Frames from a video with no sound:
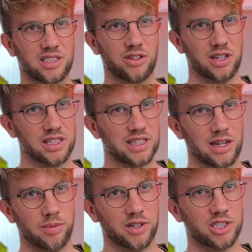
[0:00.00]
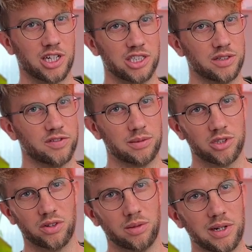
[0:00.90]
stood in the skate park changing frames,
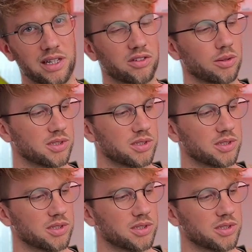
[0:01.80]
doing a million top